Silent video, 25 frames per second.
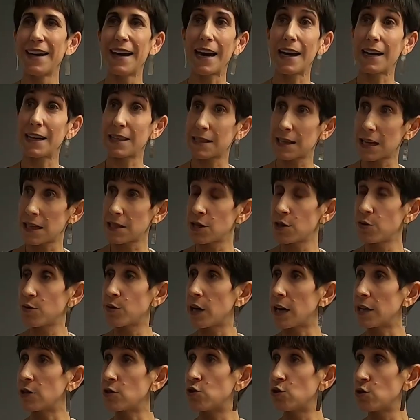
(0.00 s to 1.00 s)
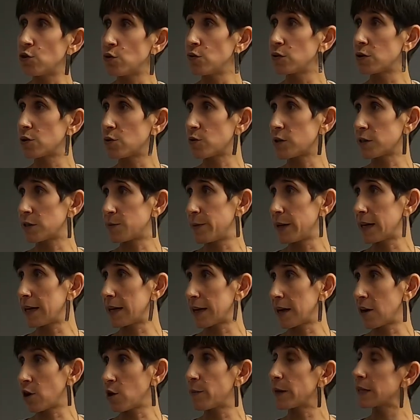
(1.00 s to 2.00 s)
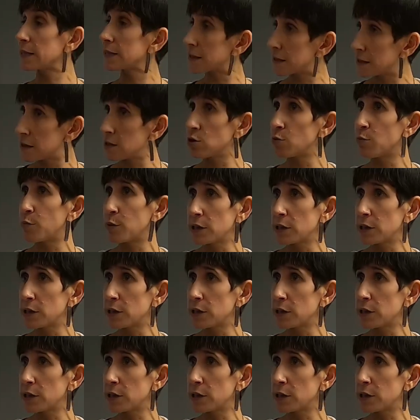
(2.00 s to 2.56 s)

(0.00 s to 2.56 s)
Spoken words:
And I said to you that Jews who were speaking Arabic still